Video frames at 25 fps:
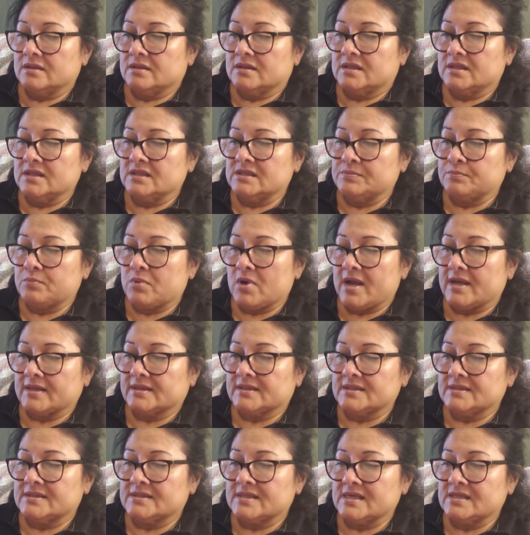This
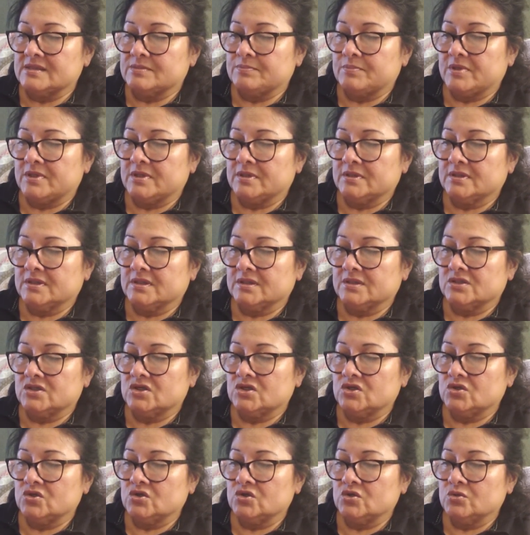practice has been
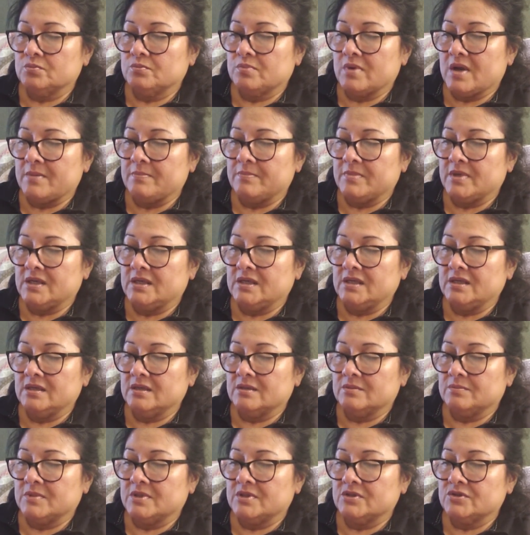continued by many
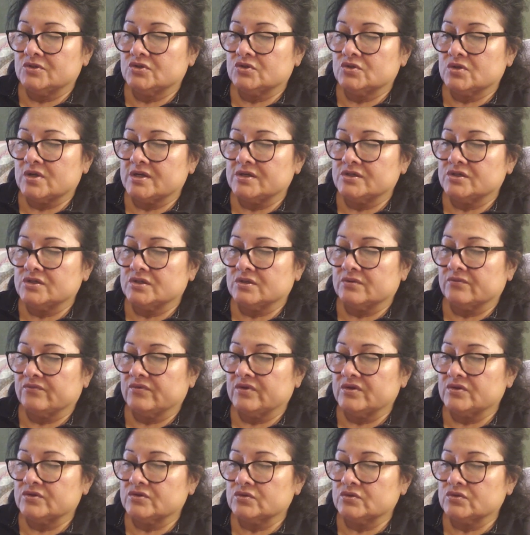administration
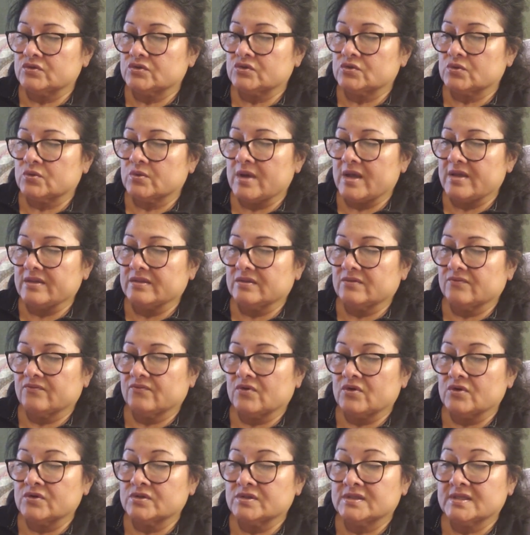officials throughout the
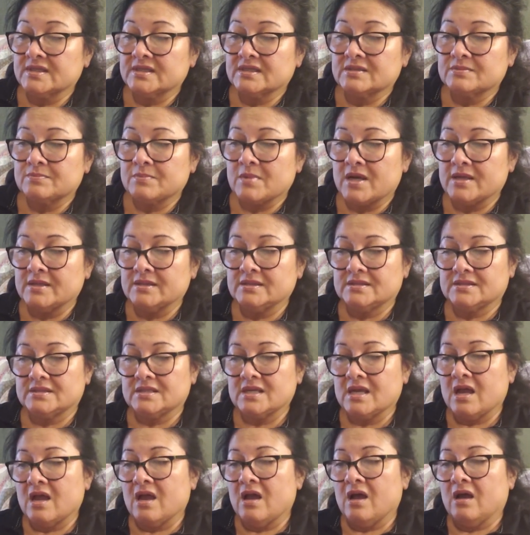first 6
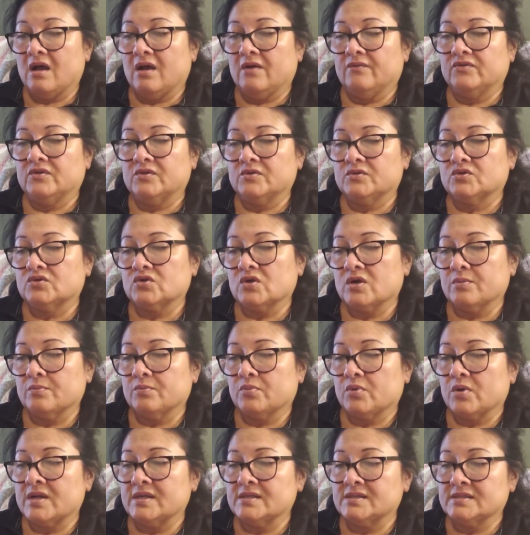months of the
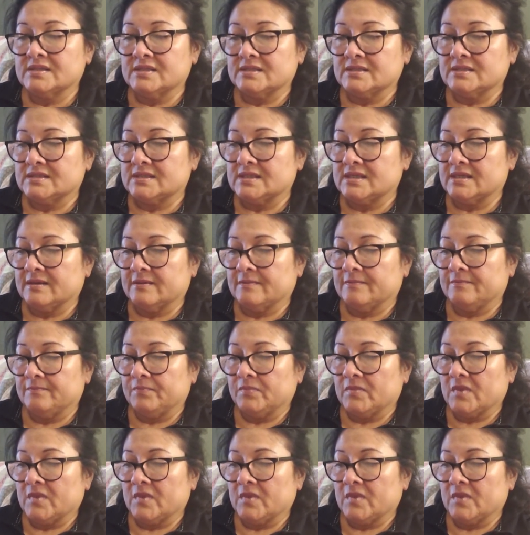Trump presidency.